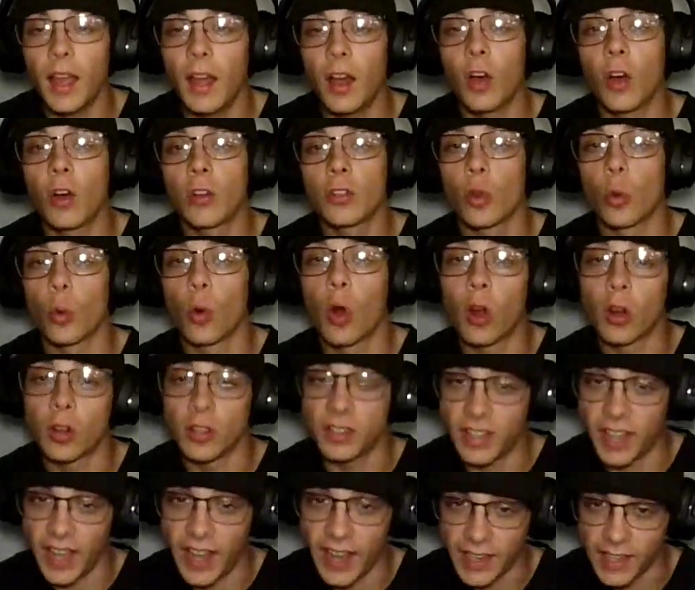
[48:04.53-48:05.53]
on the wrong
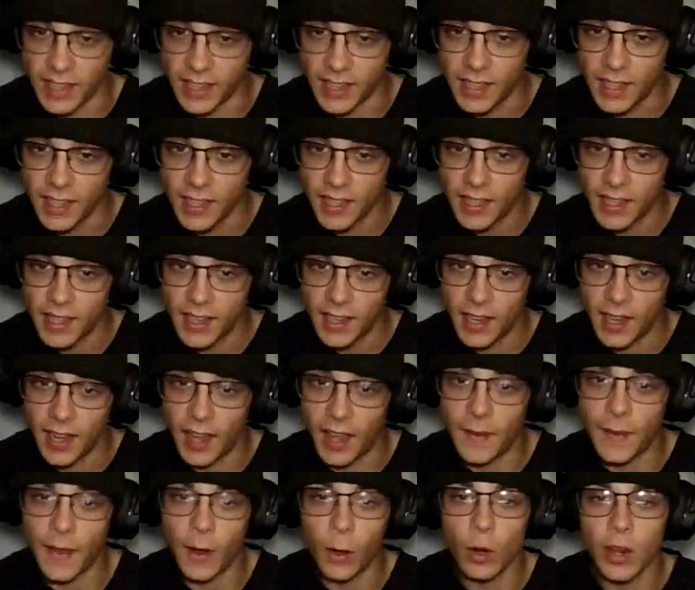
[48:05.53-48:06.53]
day.
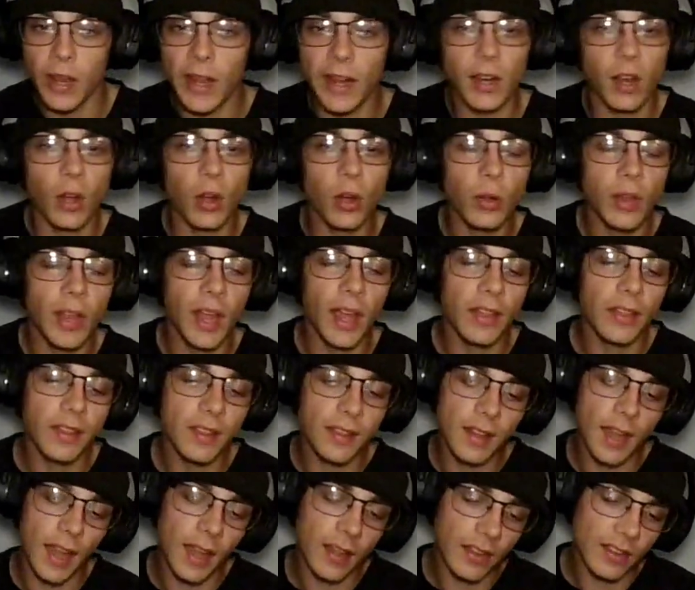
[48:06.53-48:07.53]
And they were like, oh, yeah,
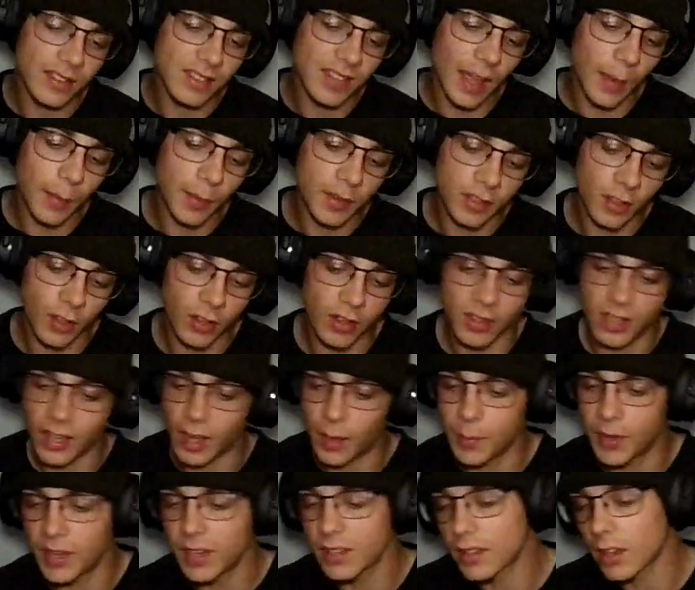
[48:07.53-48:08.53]
this happens all the
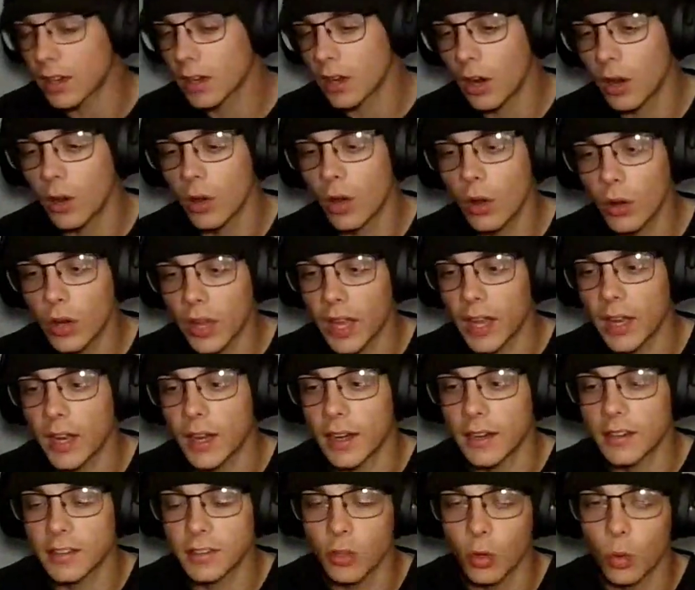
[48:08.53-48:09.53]
time. And he was like, oh, okay, can
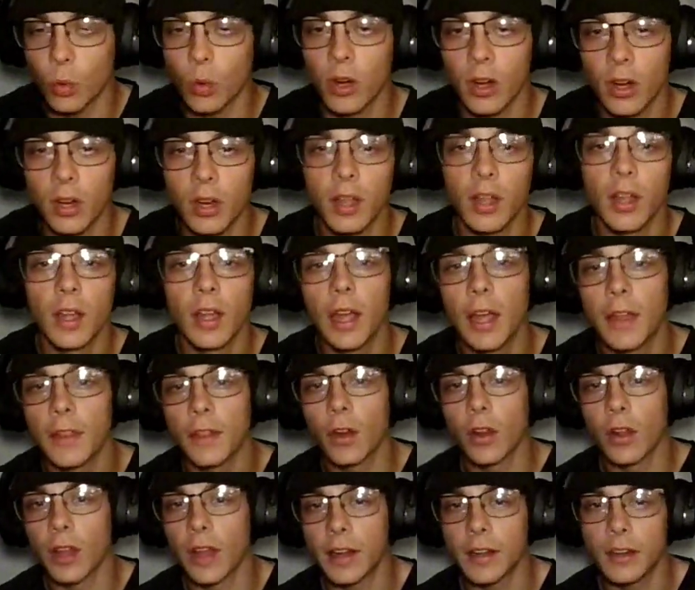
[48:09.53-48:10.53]
I still work? And they
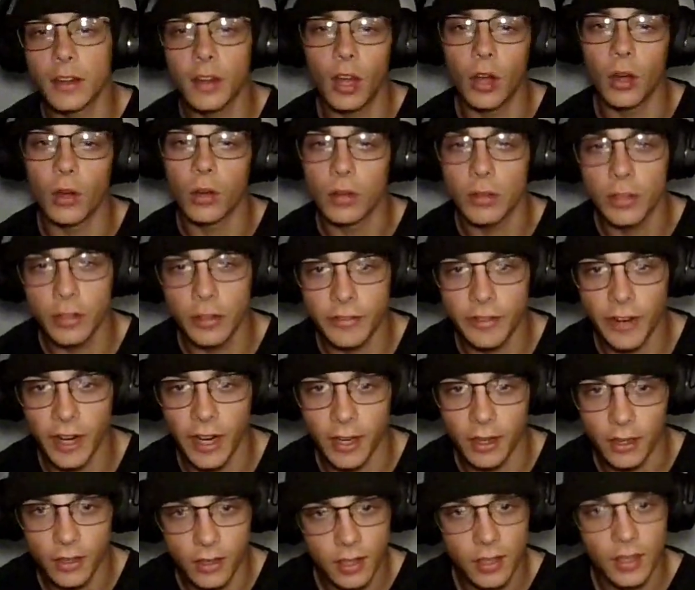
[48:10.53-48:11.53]
were like, no, you're
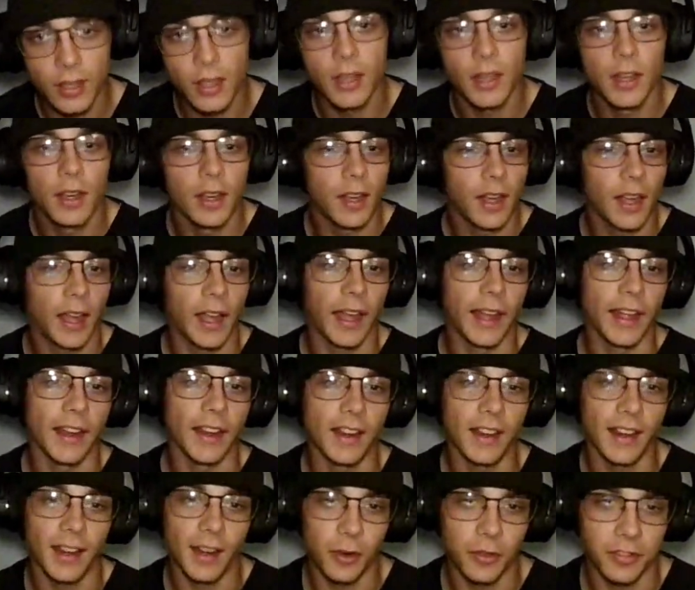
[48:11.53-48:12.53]
fired.
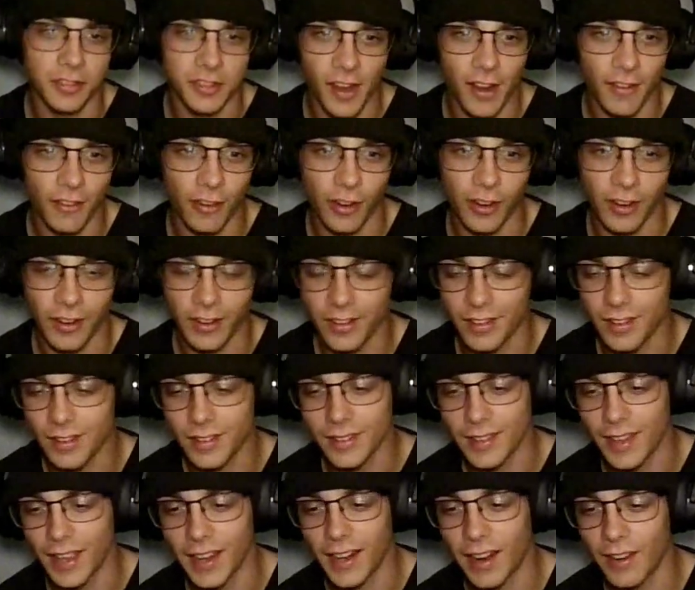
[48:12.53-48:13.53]
And
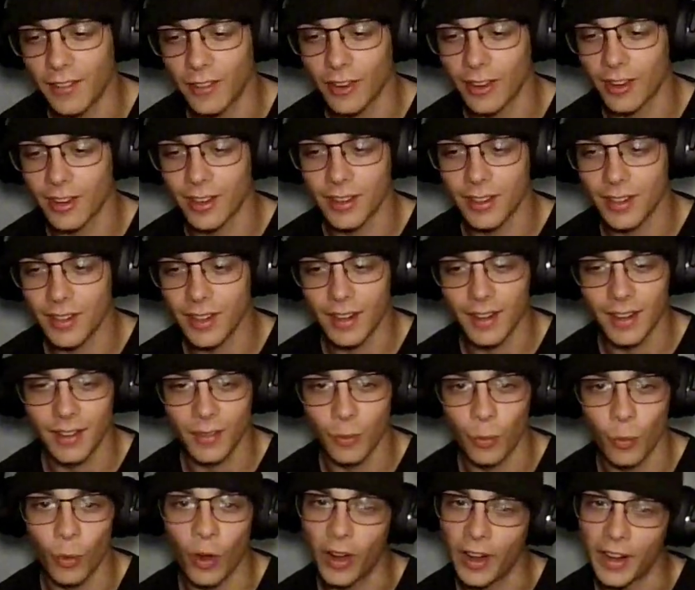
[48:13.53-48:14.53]
they never
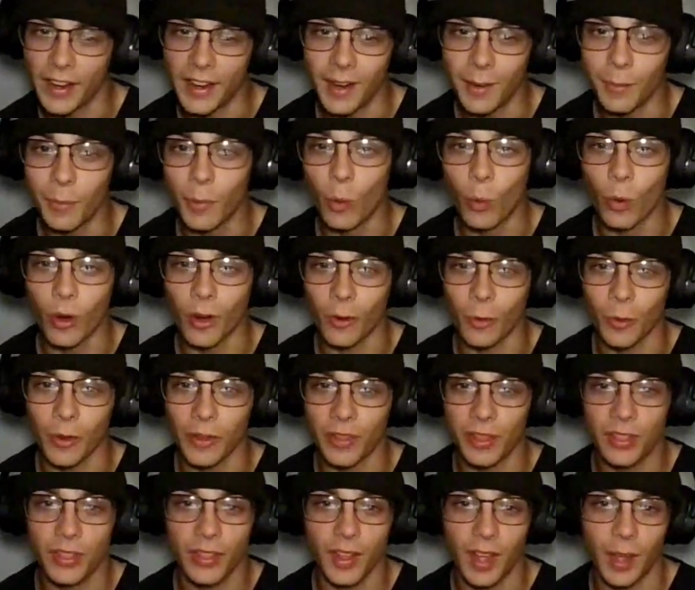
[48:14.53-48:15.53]
wanted him to work
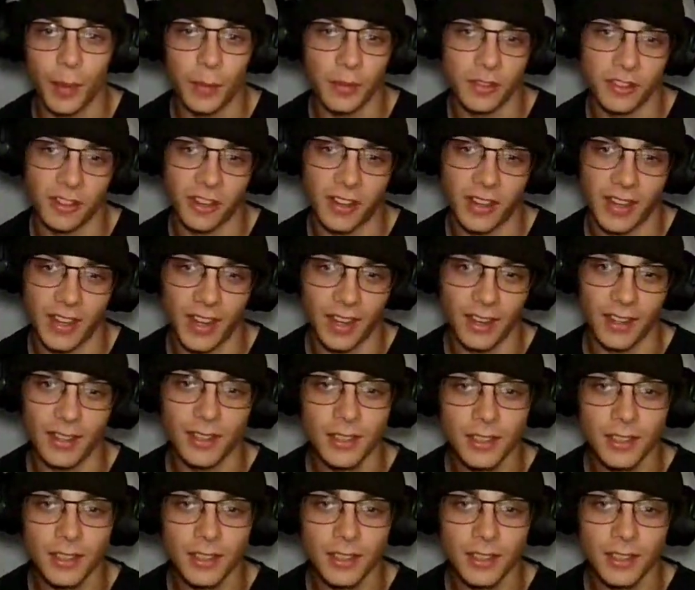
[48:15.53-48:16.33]
with Amazon again.